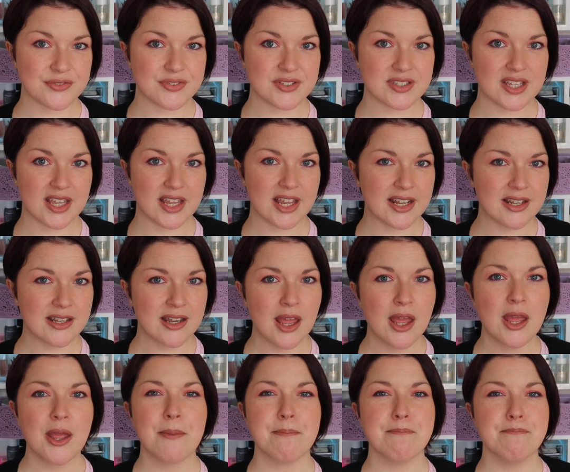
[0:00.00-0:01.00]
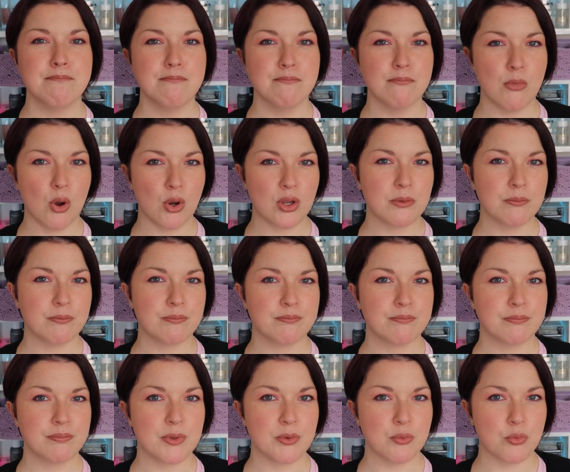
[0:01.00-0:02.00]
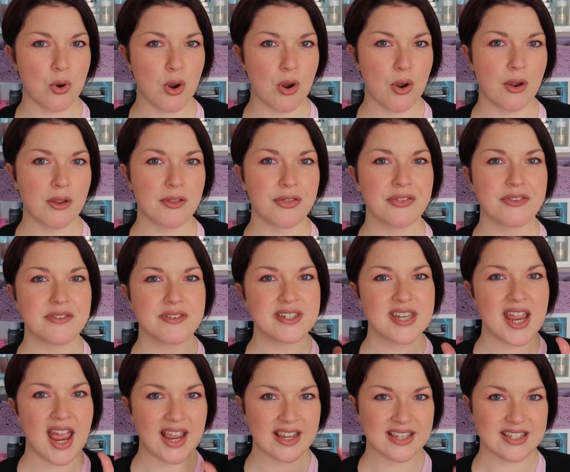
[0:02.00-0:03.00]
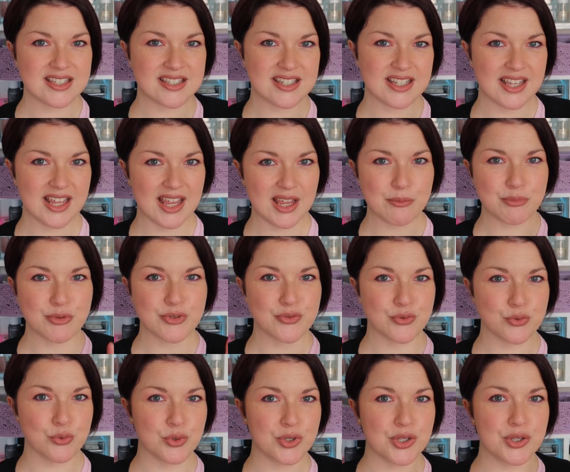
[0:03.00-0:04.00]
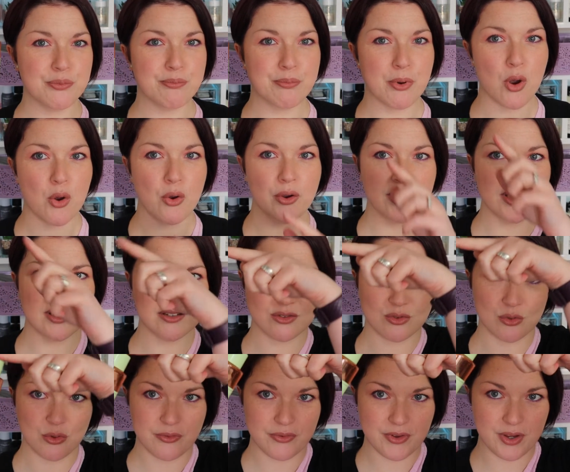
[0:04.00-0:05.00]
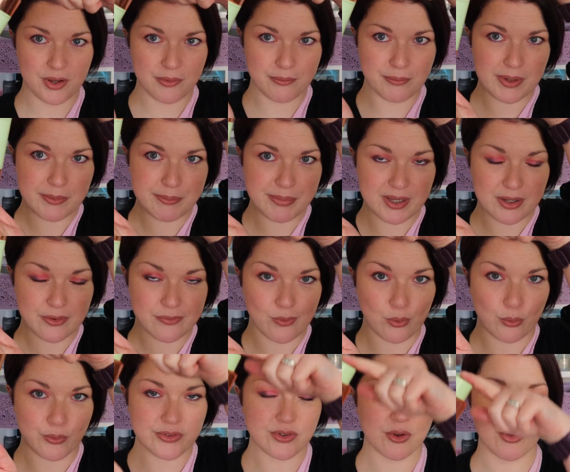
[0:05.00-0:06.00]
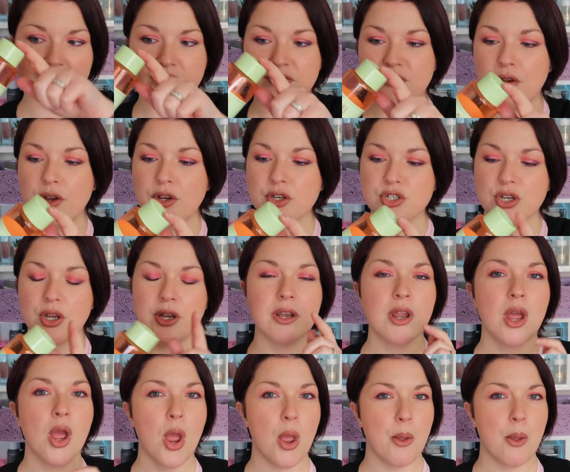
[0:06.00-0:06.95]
skin, might be worth testing it before you buy sort of a bigger full size version.